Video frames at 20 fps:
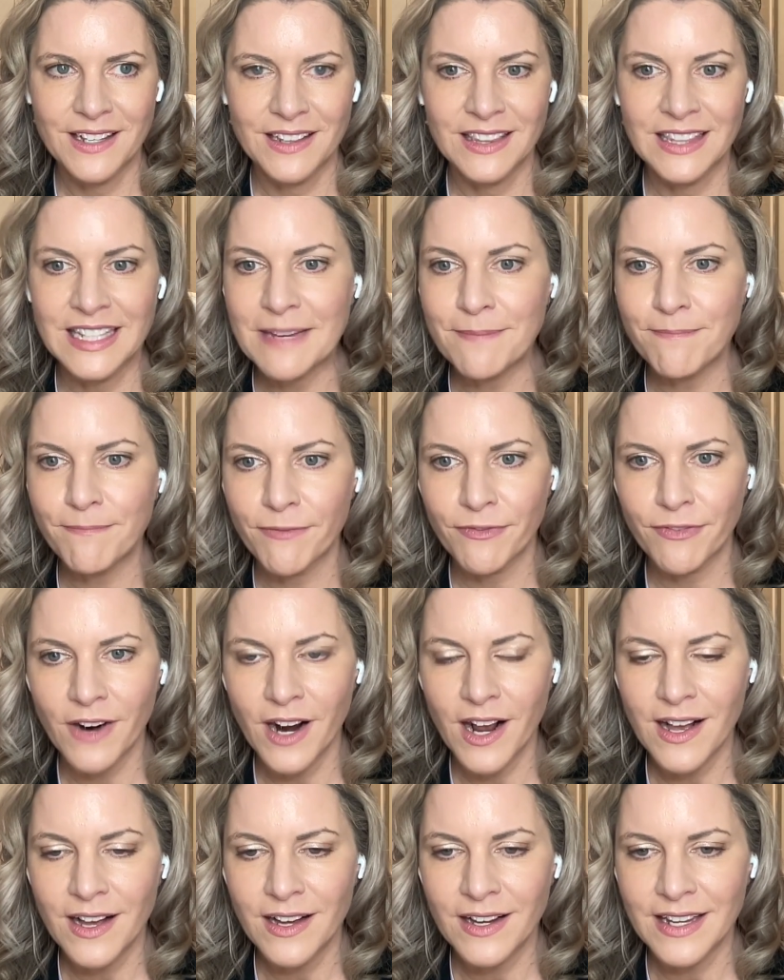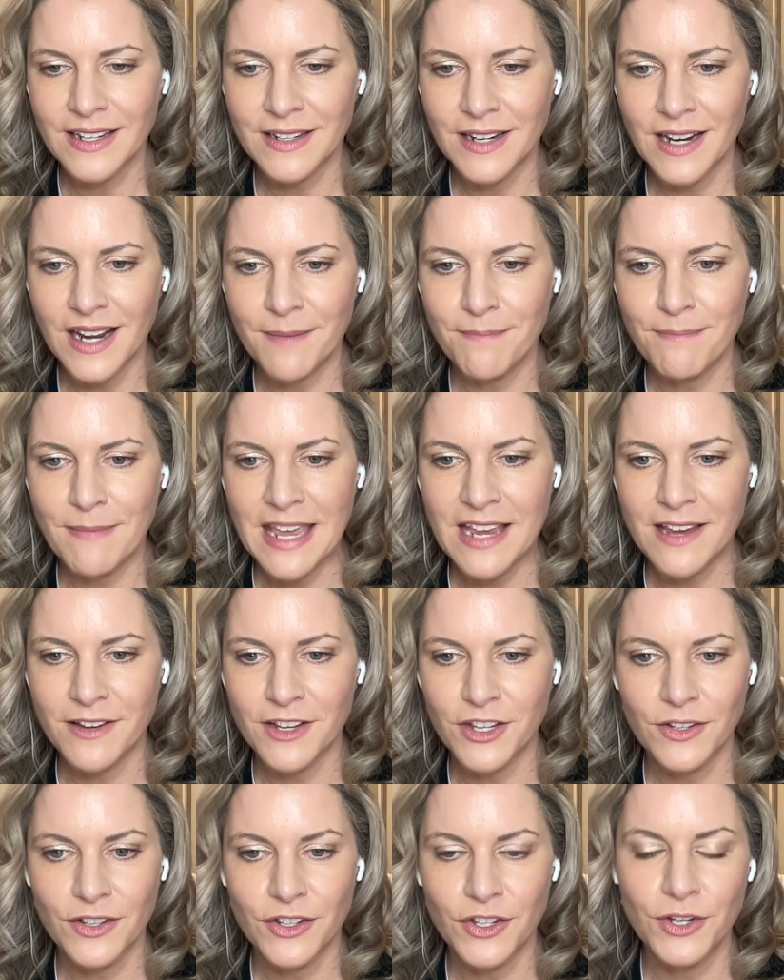leapfrog and make
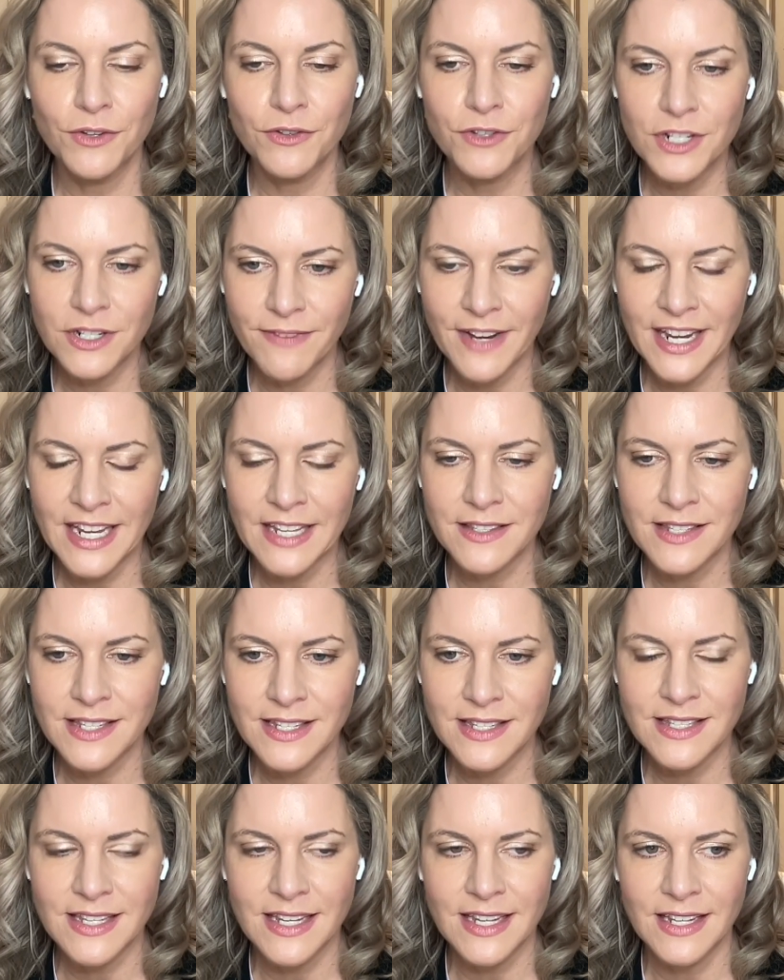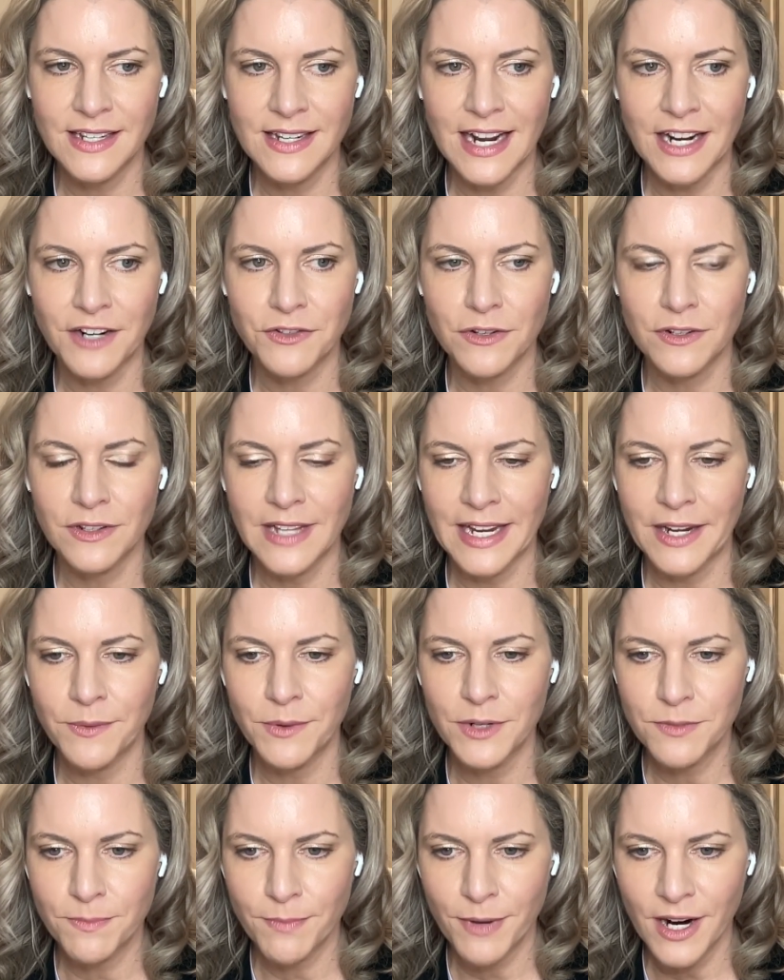huge advances in natural
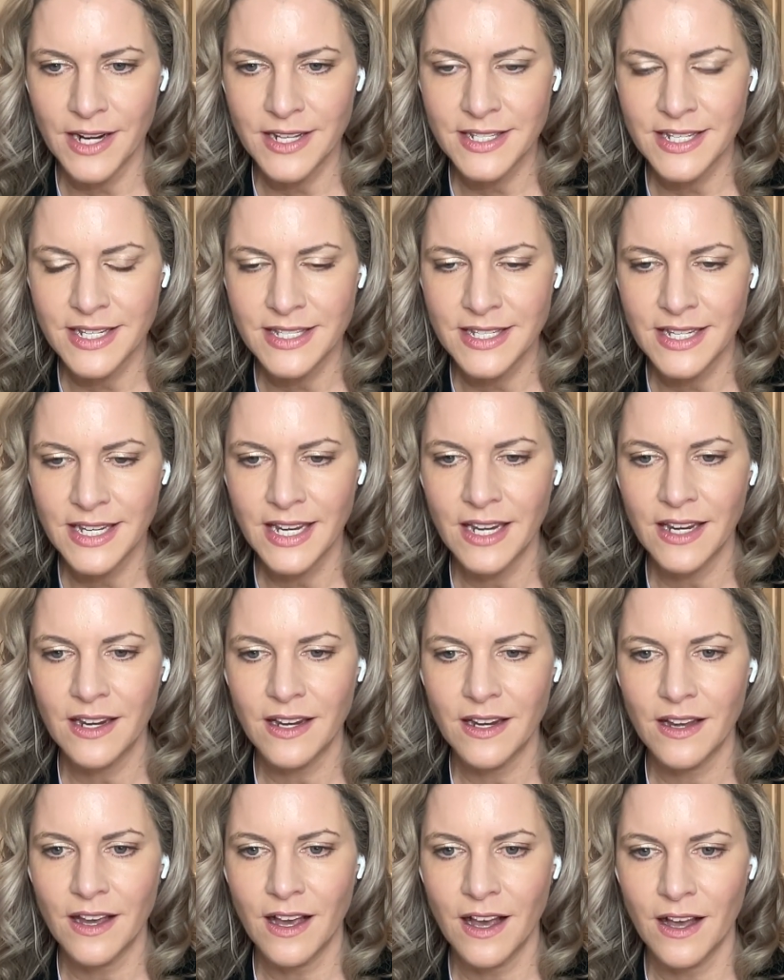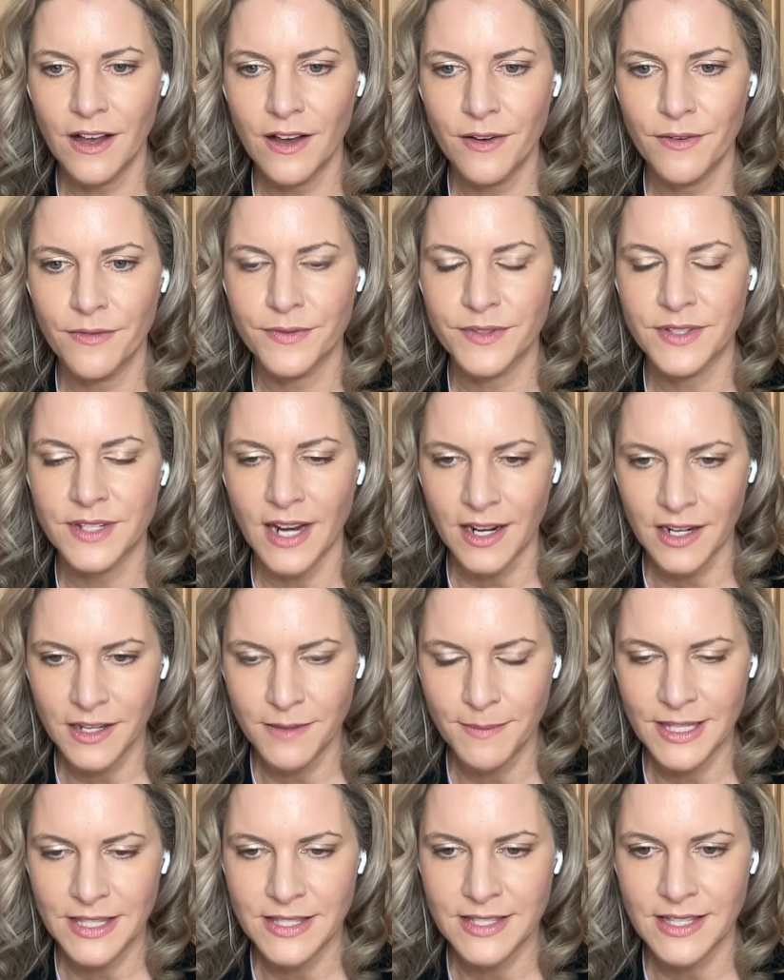language processing of
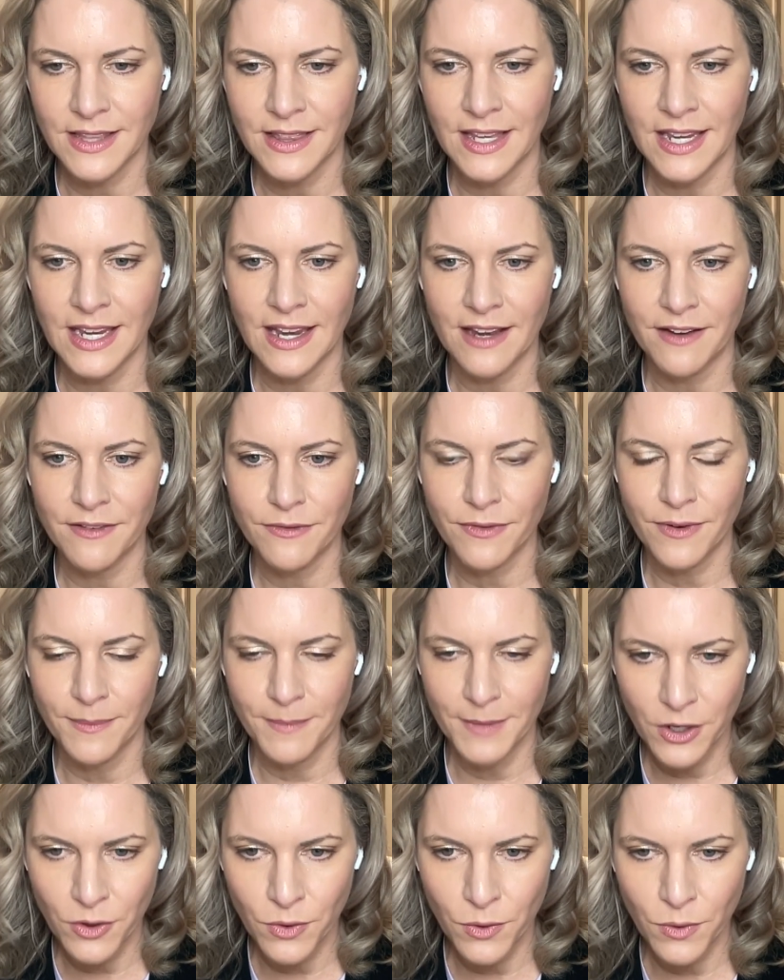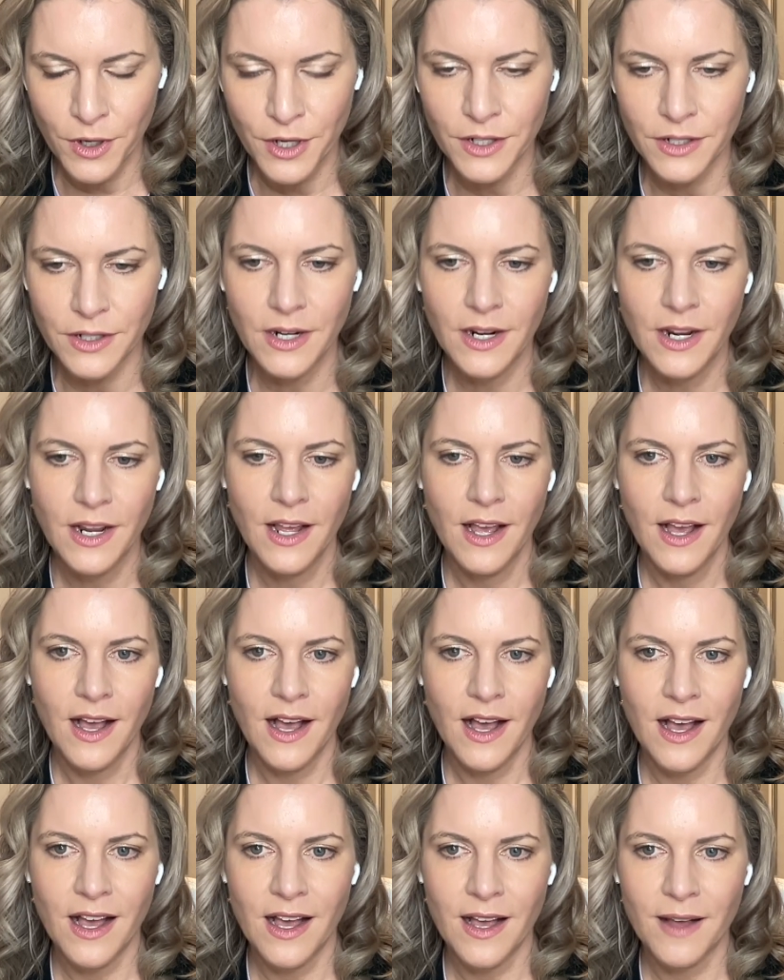documents that they get from a court,
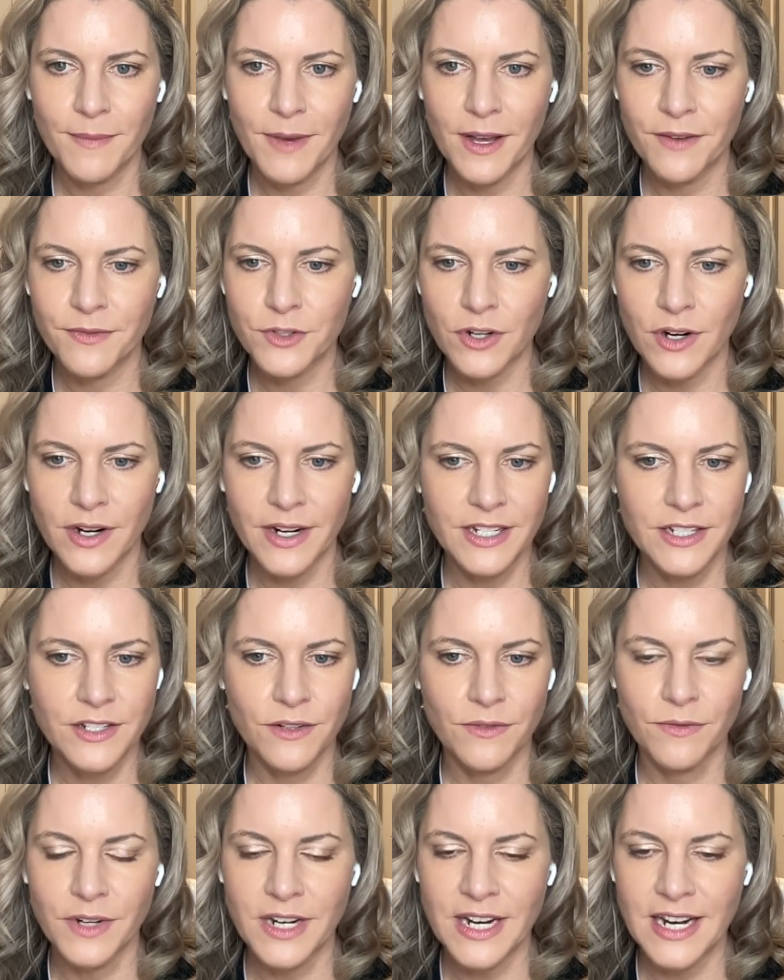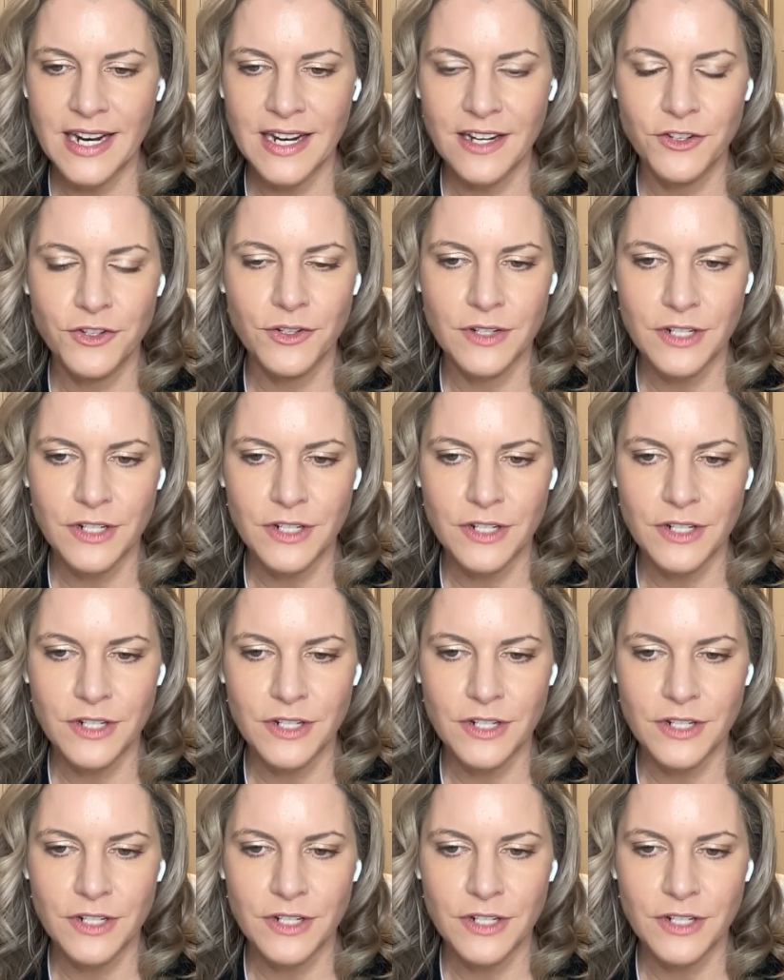of trying to read